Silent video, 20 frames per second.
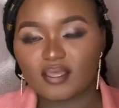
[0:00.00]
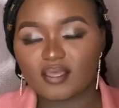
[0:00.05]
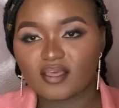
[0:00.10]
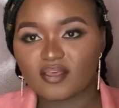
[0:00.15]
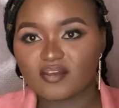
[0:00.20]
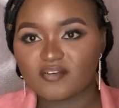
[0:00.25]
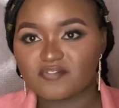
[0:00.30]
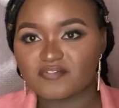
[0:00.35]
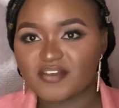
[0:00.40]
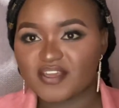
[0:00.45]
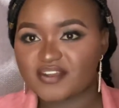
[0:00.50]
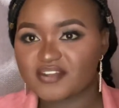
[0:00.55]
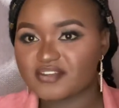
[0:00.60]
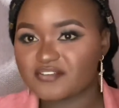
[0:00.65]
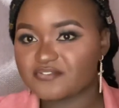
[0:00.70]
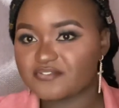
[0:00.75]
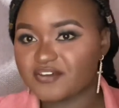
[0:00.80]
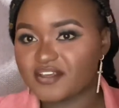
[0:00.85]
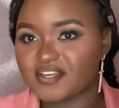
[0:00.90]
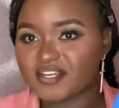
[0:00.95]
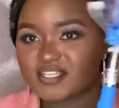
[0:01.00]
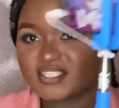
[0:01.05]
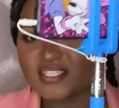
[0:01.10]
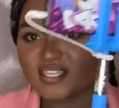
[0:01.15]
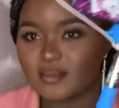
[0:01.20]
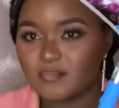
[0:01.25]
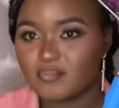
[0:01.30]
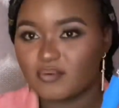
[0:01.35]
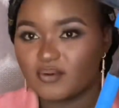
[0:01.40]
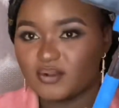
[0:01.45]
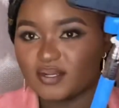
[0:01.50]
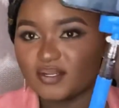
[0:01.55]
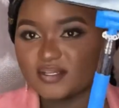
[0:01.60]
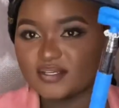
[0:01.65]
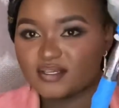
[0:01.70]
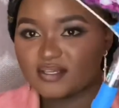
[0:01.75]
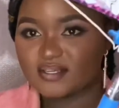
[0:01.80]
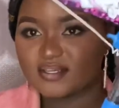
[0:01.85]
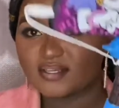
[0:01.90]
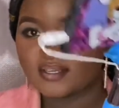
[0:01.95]
very, very stable.
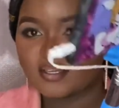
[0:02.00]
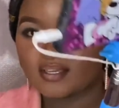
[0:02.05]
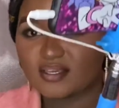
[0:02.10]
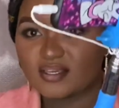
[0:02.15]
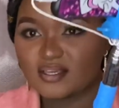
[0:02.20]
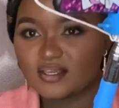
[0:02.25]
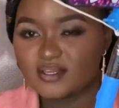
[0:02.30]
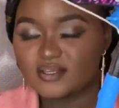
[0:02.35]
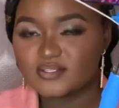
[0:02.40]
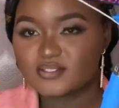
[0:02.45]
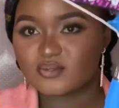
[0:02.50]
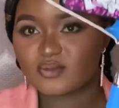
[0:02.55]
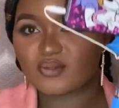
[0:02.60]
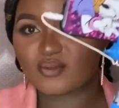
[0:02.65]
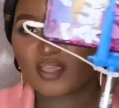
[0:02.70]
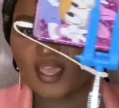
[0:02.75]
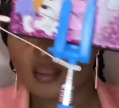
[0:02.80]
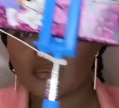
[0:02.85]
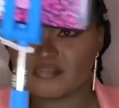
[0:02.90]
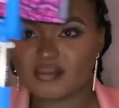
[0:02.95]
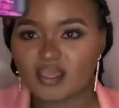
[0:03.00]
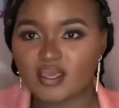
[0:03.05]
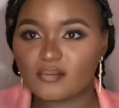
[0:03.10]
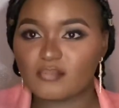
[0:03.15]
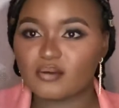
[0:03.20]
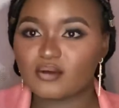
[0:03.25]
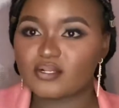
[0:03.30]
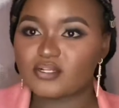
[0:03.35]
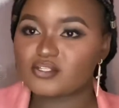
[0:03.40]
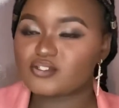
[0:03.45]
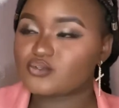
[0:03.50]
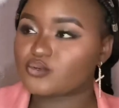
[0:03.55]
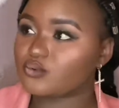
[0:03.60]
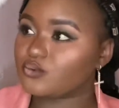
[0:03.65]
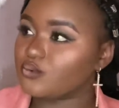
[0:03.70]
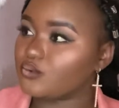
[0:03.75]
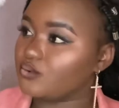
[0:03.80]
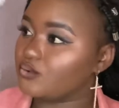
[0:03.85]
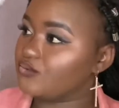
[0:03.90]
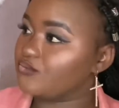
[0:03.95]
So you can be able
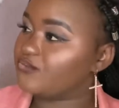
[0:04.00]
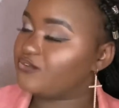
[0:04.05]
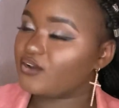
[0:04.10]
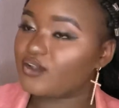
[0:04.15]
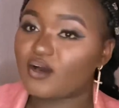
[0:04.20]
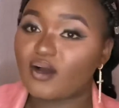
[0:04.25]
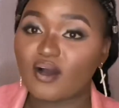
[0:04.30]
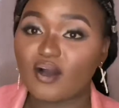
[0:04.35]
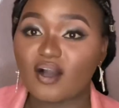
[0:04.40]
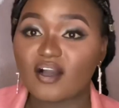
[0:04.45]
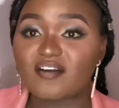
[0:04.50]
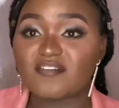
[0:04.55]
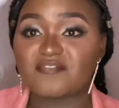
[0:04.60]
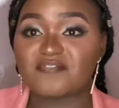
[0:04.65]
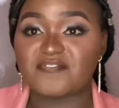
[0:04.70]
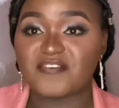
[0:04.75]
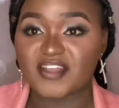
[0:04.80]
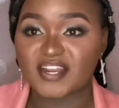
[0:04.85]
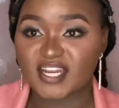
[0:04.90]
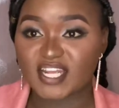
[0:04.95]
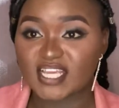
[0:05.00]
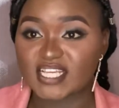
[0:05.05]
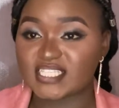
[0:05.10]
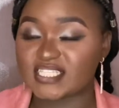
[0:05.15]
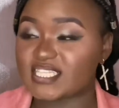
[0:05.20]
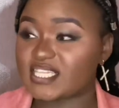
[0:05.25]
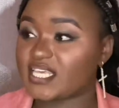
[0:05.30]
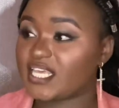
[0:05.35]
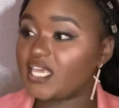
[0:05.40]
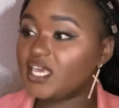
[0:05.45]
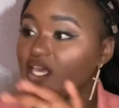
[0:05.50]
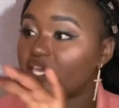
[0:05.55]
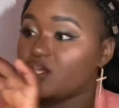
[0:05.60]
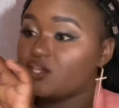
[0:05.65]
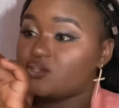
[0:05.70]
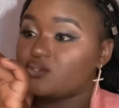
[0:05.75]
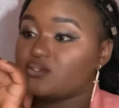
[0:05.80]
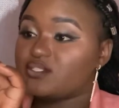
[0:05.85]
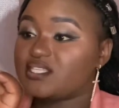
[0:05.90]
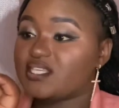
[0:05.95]
to vlog very easily
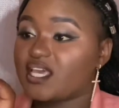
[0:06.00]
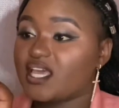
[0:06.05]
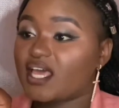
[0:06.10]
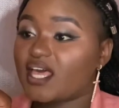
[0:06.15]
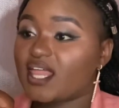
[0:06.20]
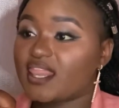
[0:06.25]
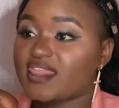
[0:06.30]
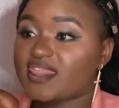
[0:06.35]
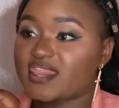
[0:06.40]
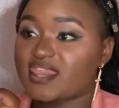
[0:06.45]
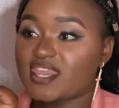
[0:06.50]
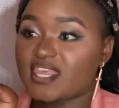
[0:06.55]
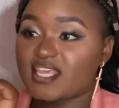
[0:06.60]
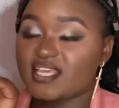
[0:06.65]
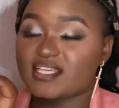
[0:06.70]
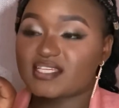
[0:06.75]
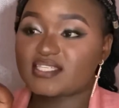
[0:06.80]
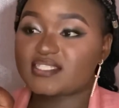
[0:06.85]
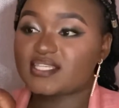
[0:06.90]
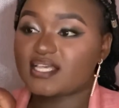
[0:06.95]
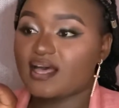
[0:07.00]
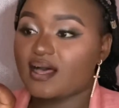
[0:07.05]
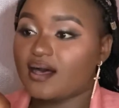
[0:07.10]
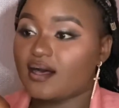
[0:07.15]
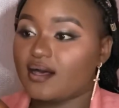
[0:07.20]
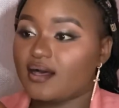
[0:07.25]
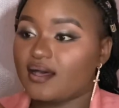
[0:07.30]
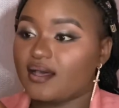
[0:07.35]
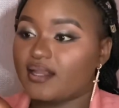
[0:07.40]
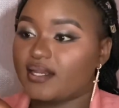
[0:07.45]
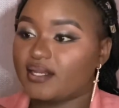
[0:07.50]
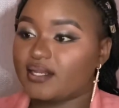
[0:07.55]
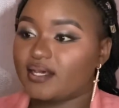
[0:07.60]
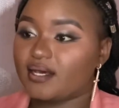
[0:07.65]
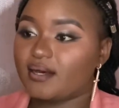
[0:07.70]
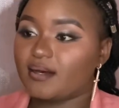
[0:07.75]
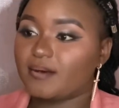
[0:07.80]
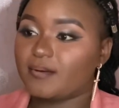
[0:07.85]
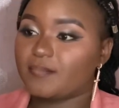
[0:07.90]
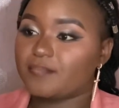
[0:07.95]
using this.
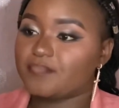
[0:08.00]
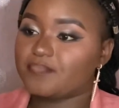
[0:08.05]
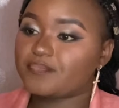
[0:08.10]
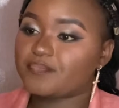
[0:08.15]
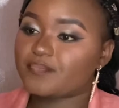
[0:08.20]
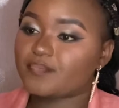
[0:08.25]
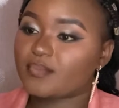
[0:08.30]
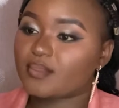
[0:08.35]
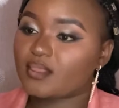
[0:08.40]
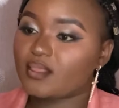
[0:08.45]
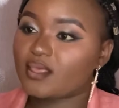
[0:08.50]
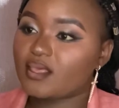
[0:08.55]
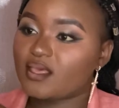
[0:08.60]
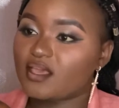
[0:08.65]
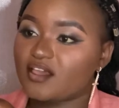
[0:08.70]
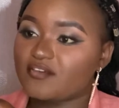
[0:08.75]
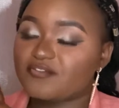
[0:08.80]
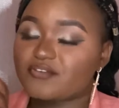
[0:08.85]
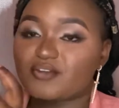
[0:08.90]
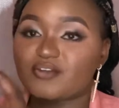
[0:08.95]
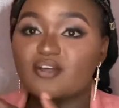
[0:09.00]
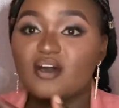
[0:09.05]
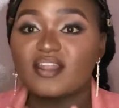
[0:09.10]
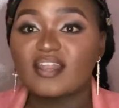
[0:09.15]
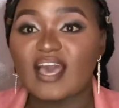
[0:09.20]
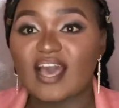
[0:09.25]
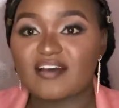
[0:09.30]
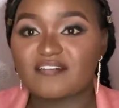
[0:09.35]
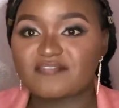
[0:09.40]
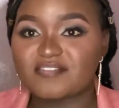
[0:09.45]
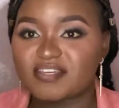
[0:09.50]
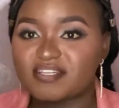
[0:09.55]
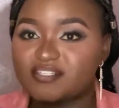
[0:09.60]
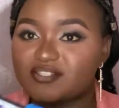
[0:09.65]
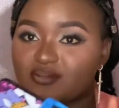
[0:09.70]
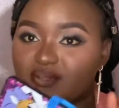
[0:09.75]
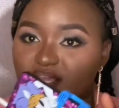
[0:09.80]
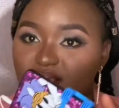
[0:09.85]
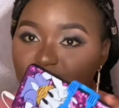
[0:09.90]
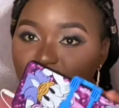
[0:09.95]
And if you don't have it, you
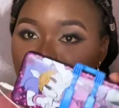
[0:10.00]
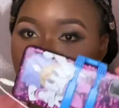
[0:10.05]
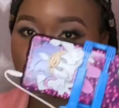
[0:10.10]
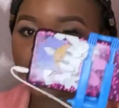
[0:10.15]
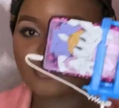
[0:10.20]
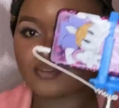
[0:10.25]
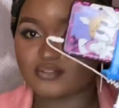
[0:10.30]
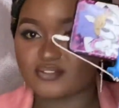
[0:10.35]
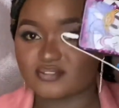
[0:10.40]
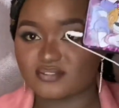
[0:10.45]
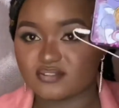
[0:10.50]
can also use